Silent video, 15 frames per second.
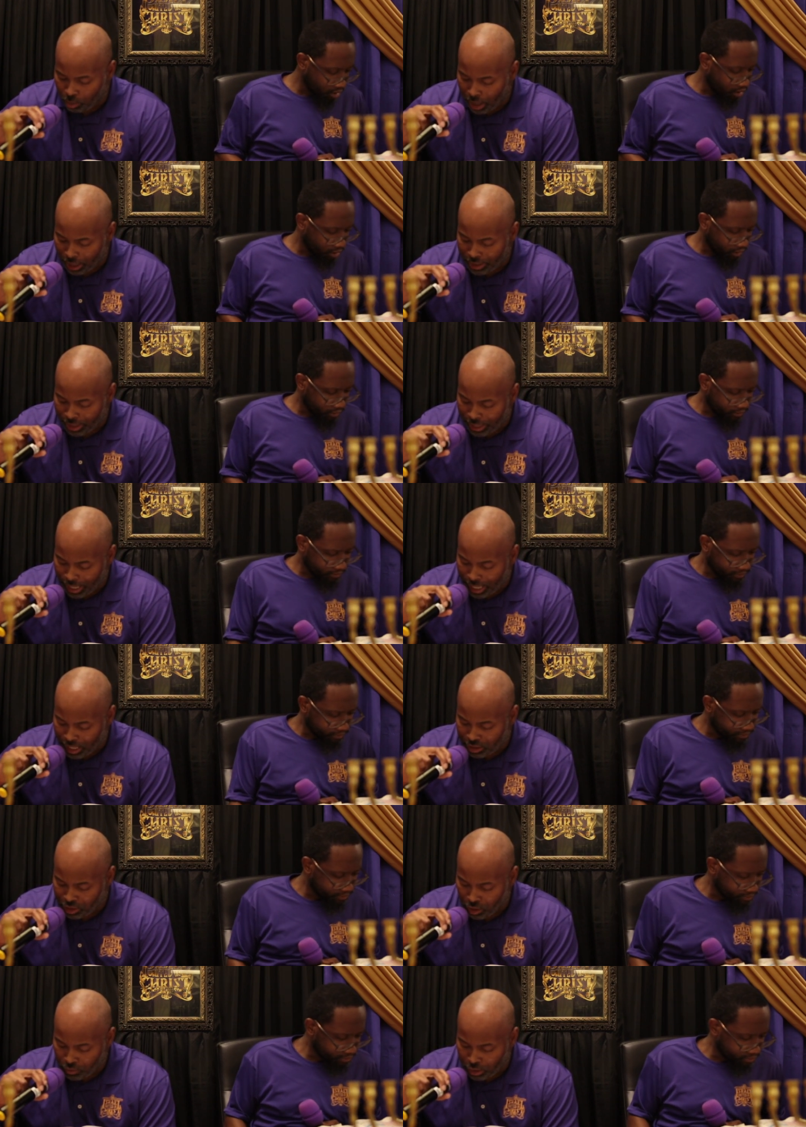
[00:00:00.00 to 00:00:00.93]
Speaker 1: by the
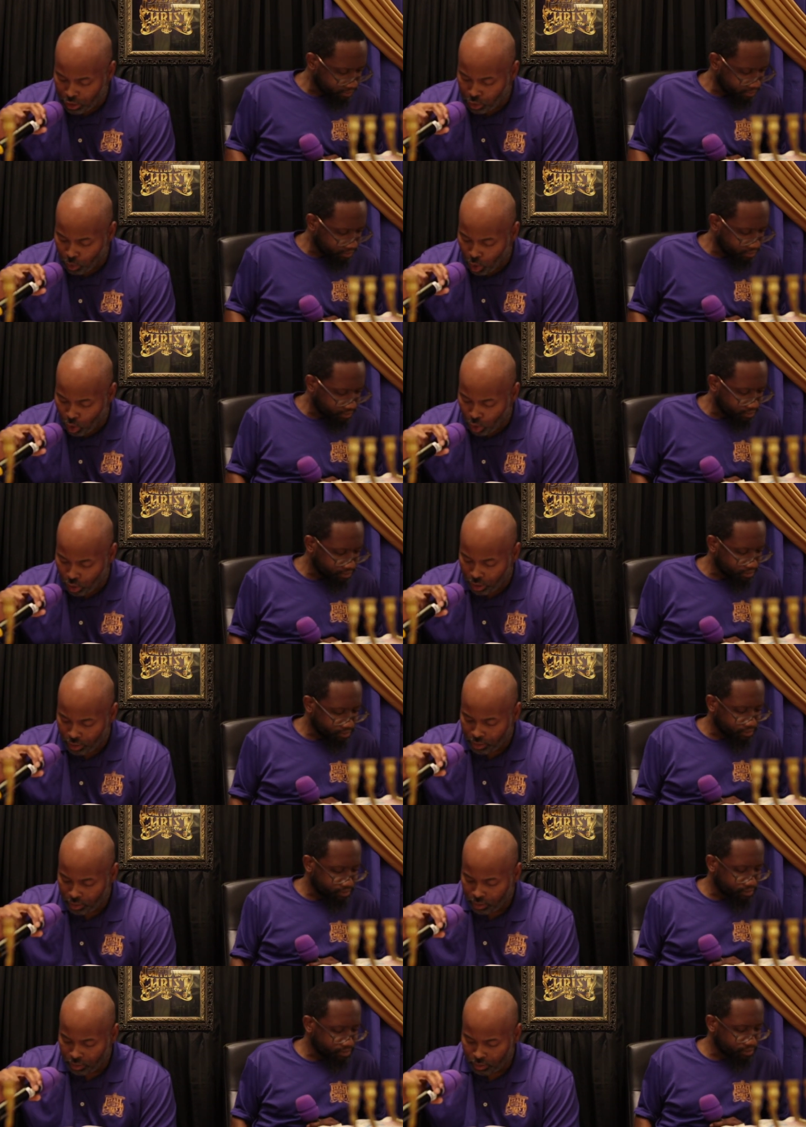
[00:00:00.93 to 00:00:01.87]
edge of the sword,
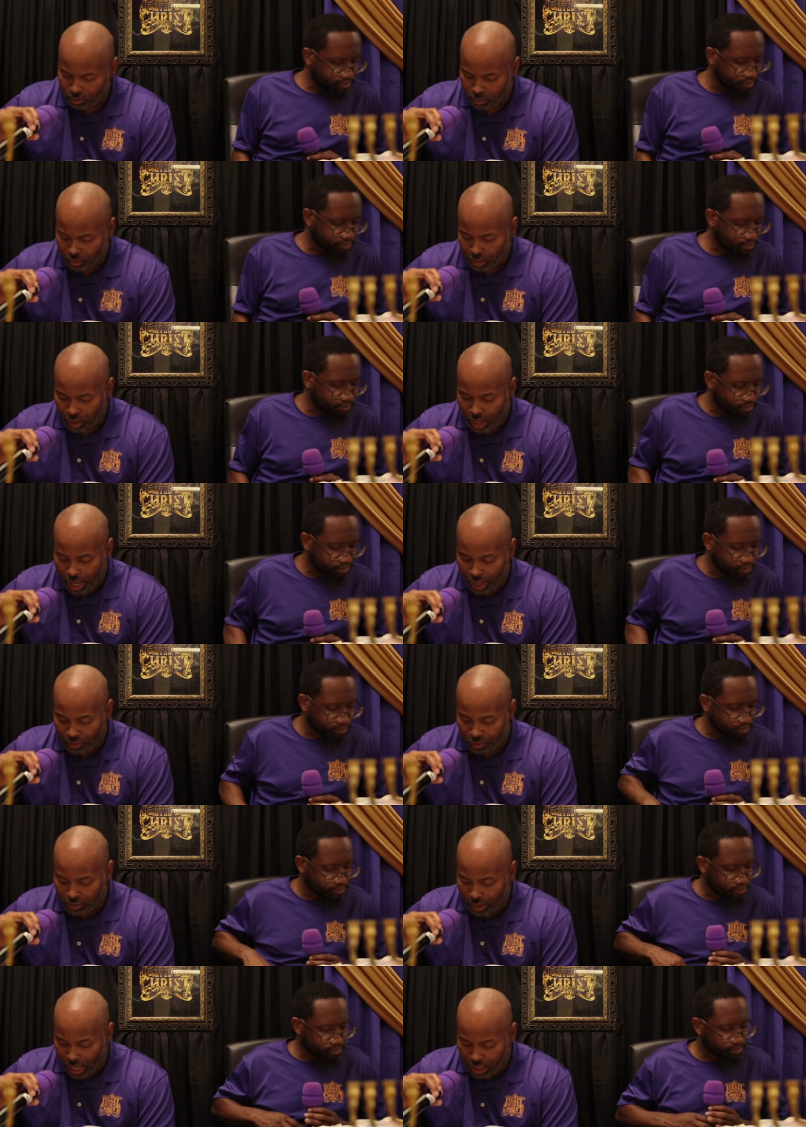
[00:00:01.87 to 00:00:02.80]

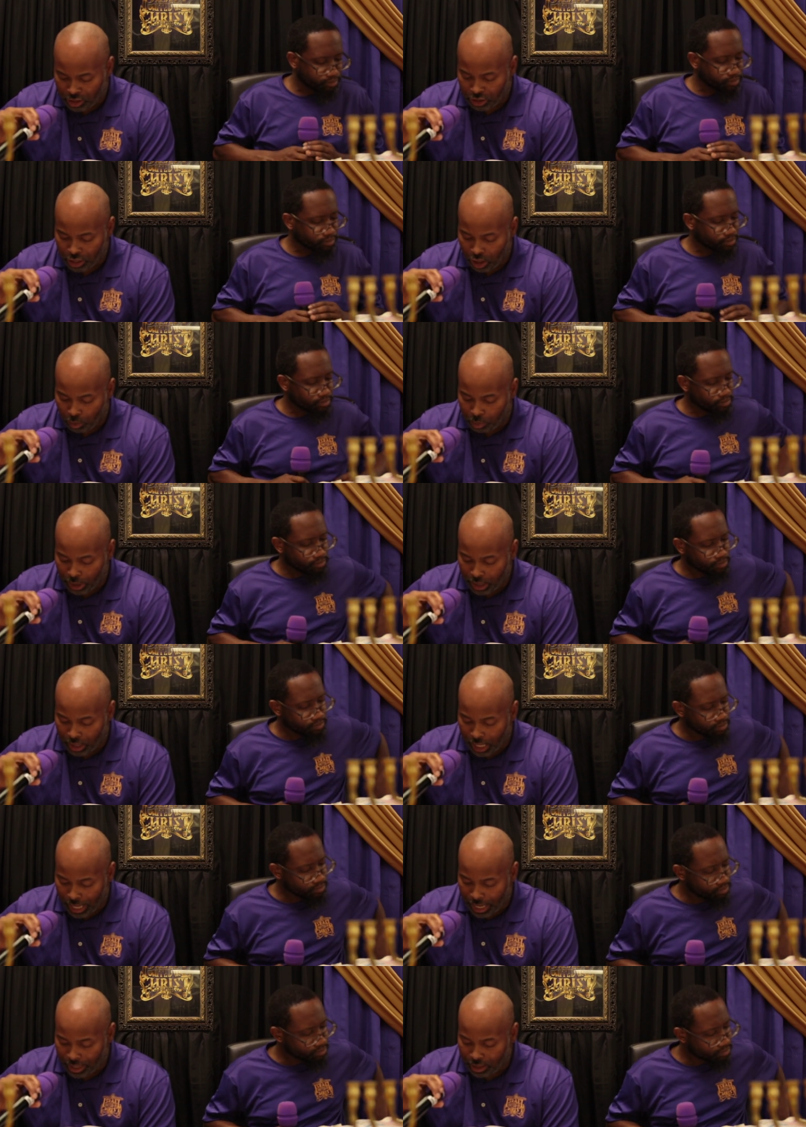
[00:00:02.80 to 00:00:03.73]
and shall be
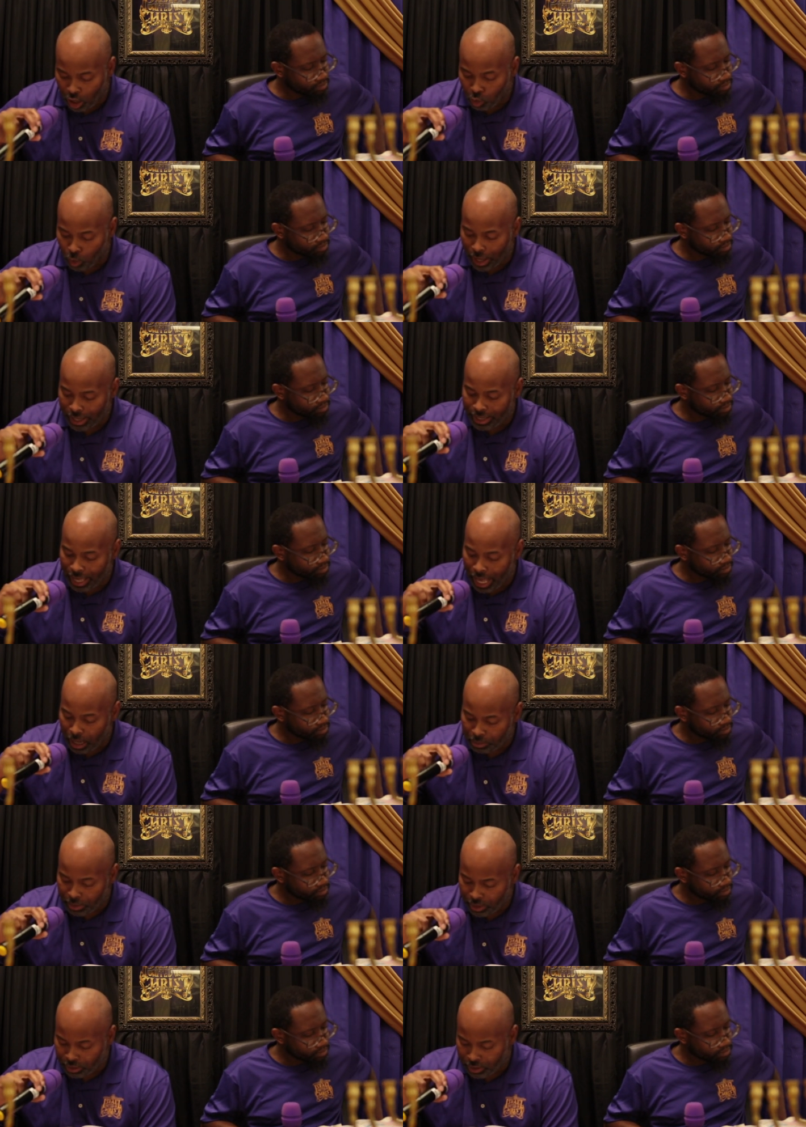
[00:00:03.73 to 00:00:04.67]
led away
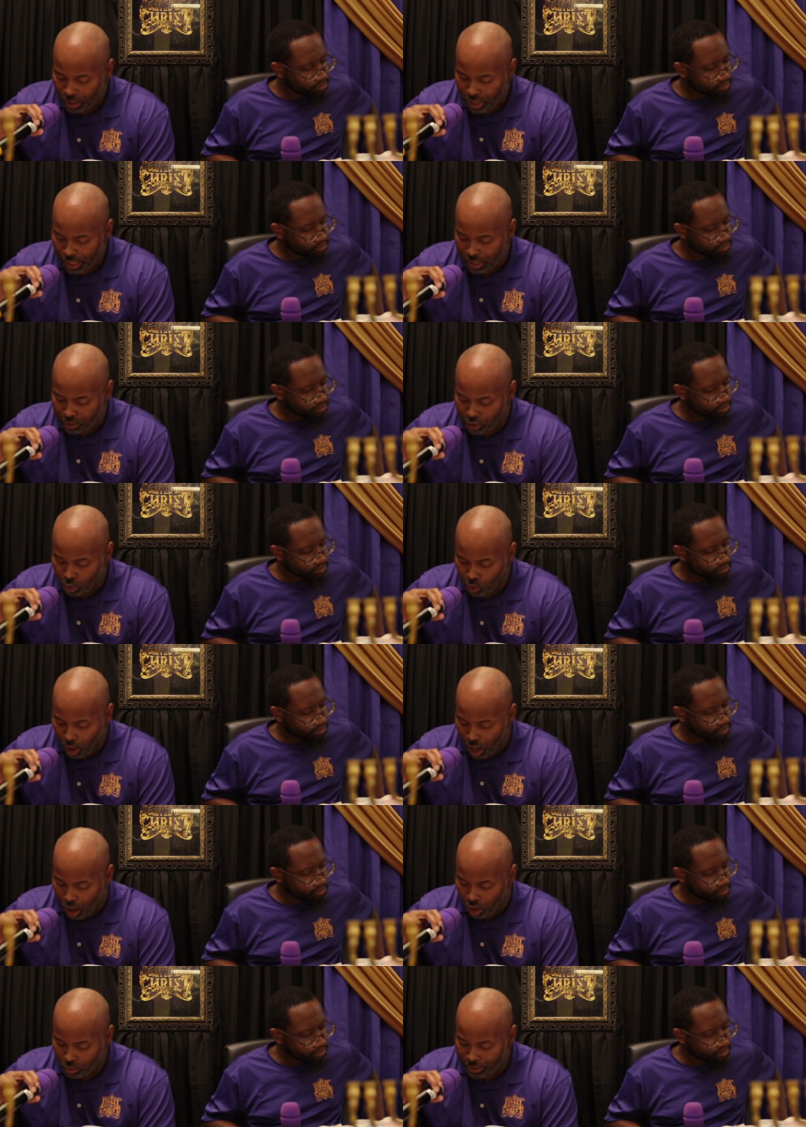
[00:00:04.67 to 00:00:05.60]
captives into
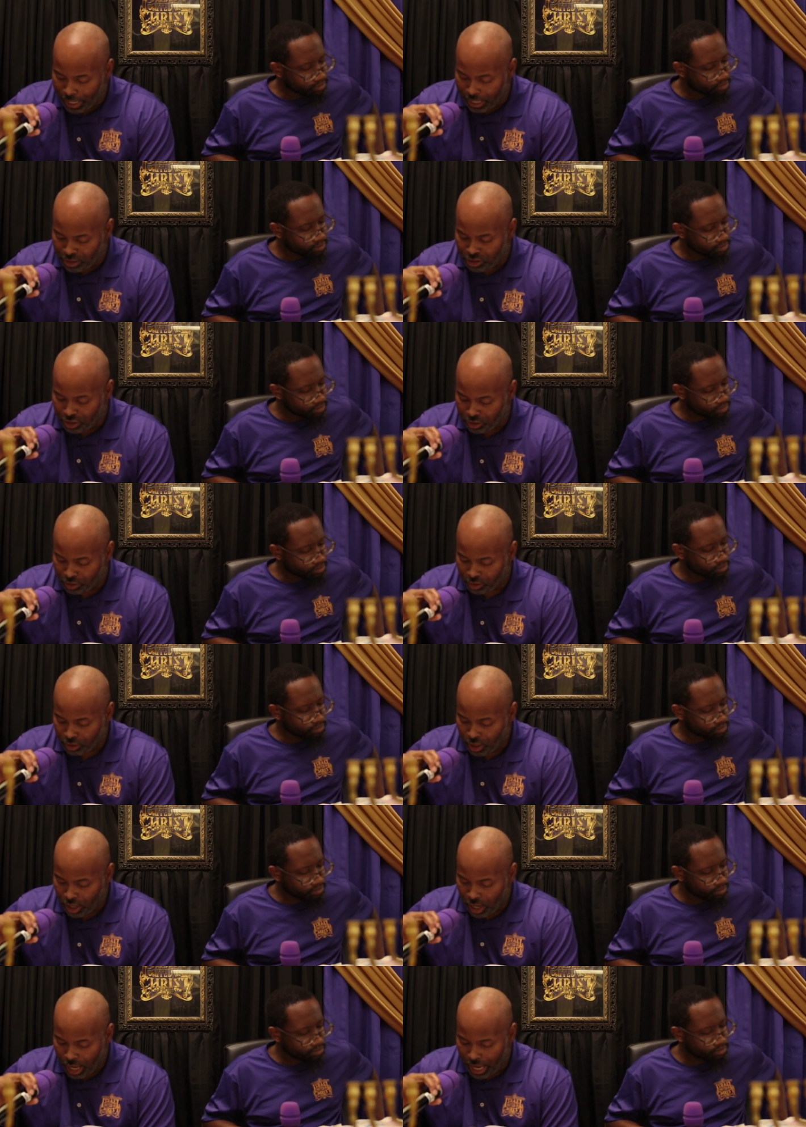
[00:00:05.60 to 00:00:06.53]
all nations,
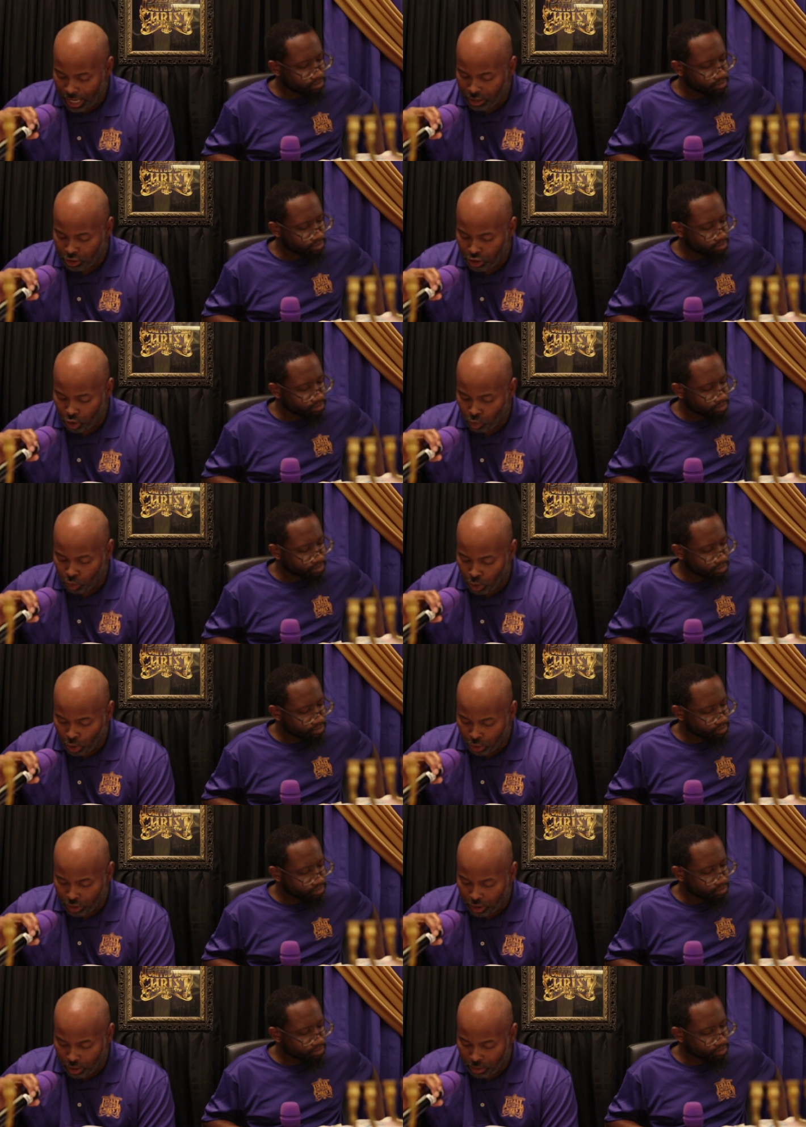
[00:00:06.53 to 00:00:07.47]
and
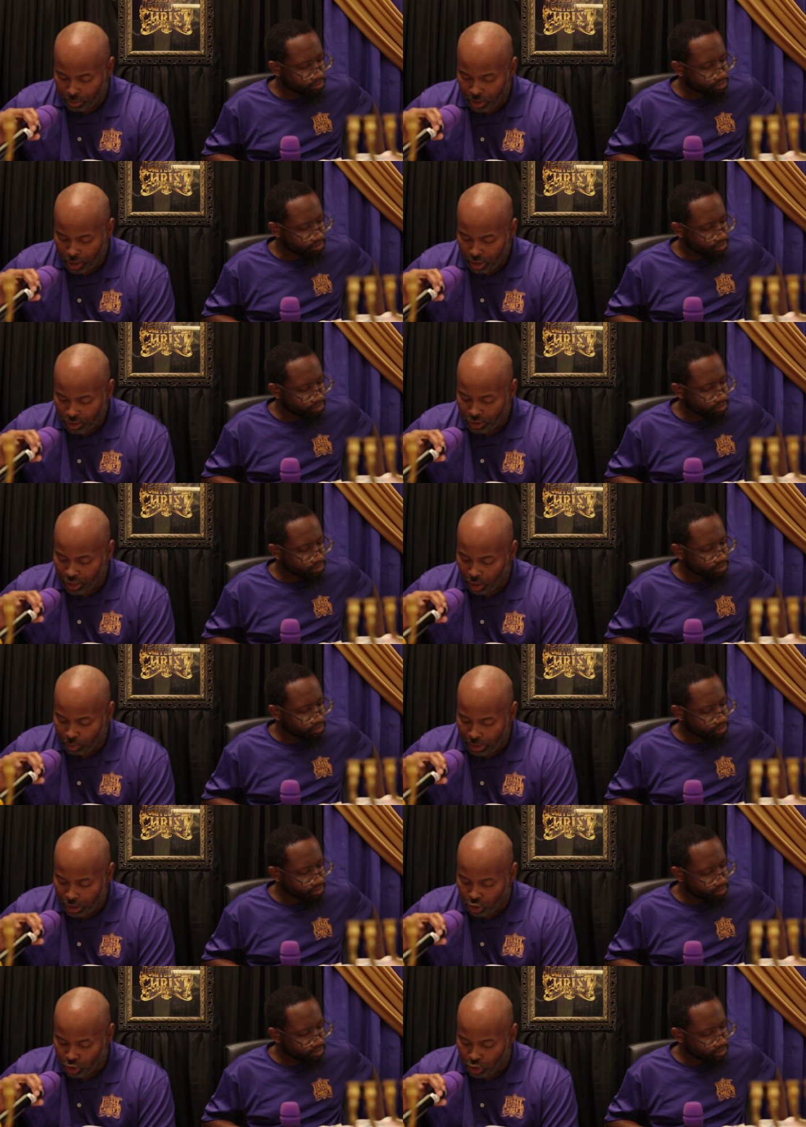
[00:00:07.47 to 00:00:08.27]
Jerusalem shall be